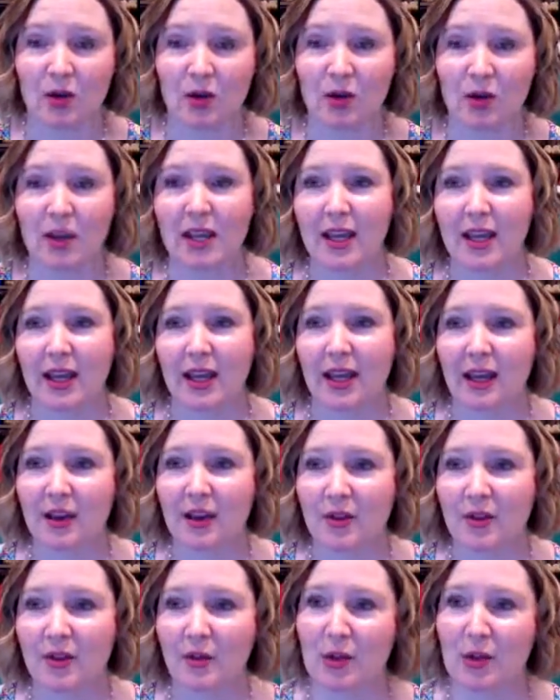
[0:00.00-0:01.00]
So a
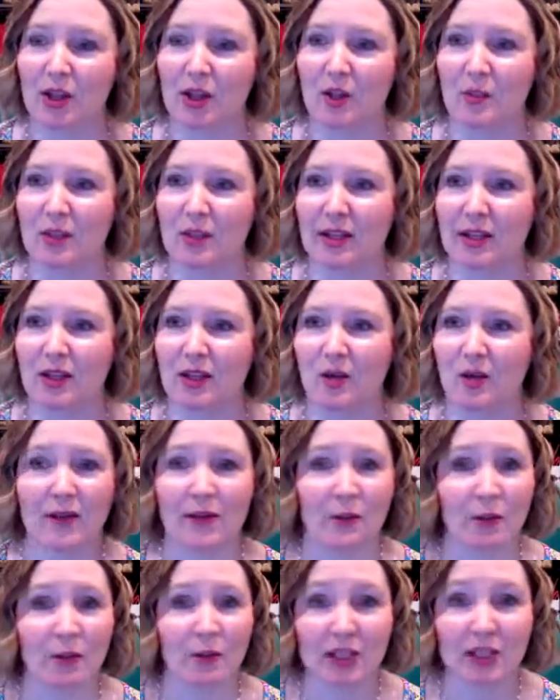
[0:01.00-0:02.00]
healthy one could be you
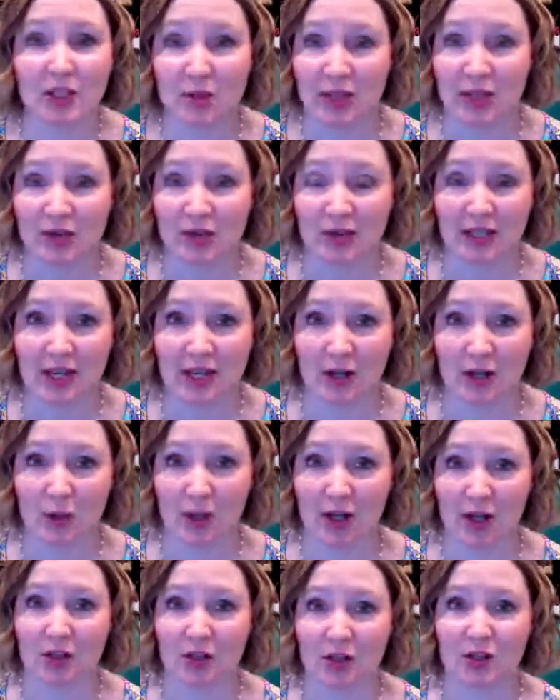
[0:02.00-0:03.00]
have a really stressful day at
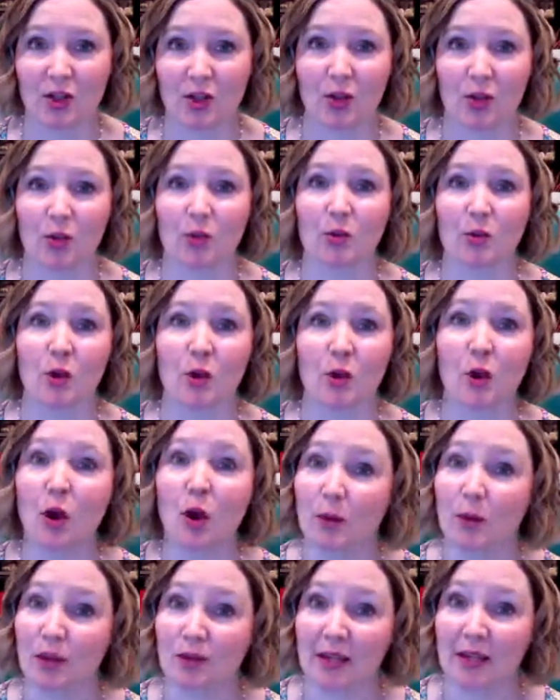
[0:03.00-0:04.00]
work, so you go
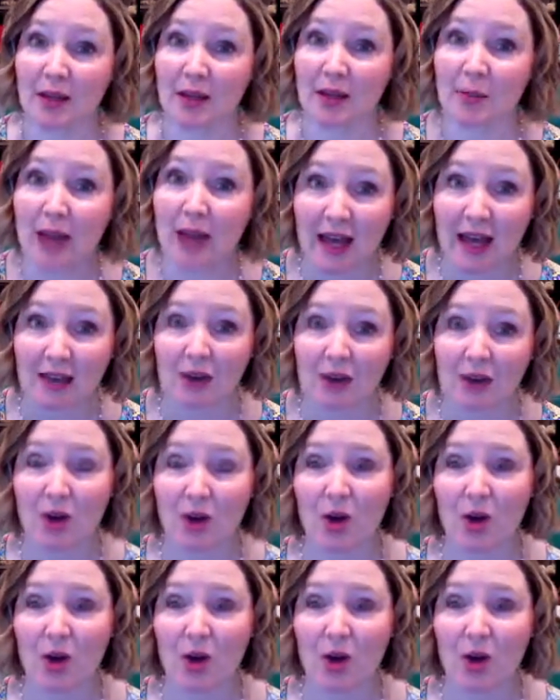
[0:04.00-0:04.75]
home and you take a bath,